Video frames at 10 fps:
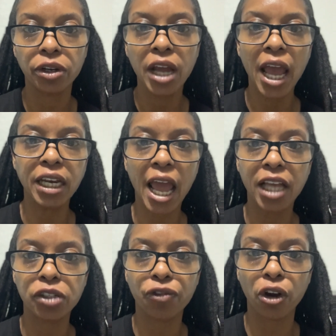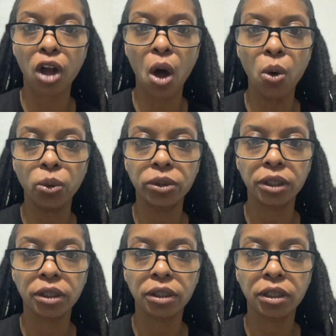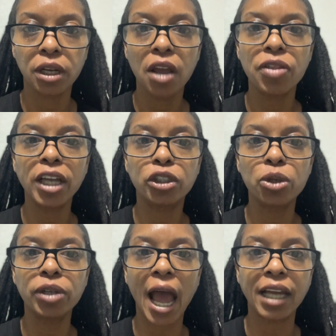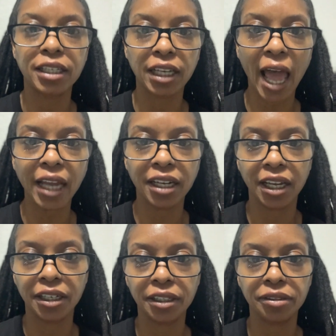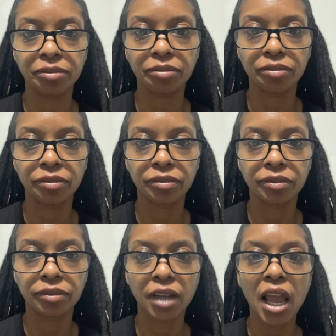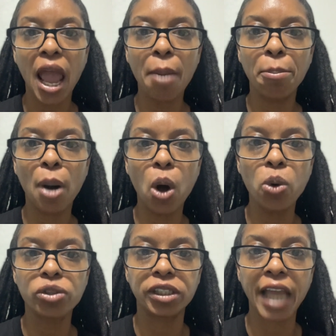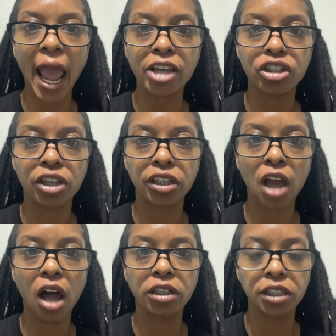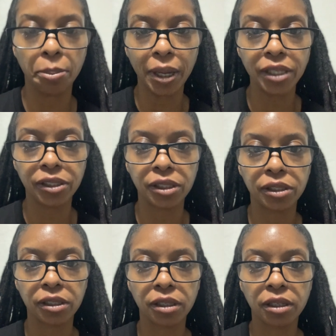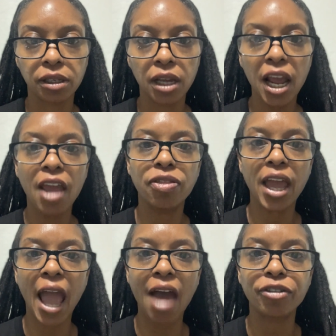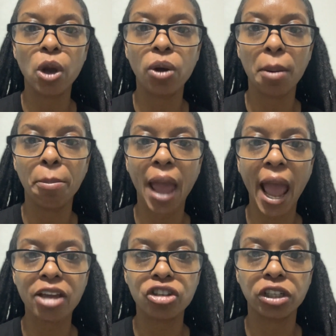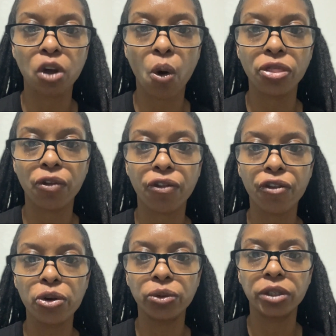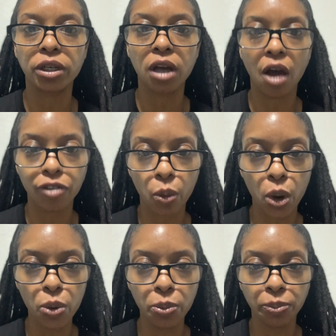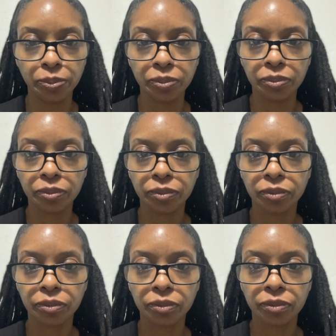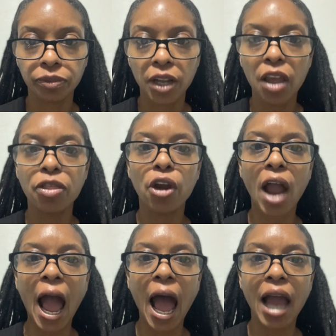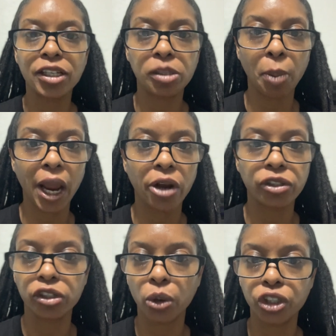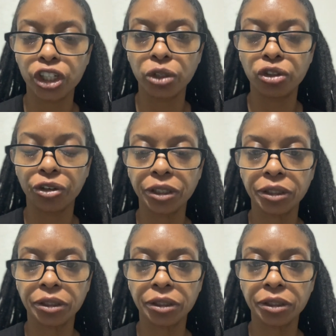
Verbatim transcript: and as for gold, they do not delight in it and bows dash the young to pieces, and they have no compassion on the fruit of the womb. Their eye spares no children.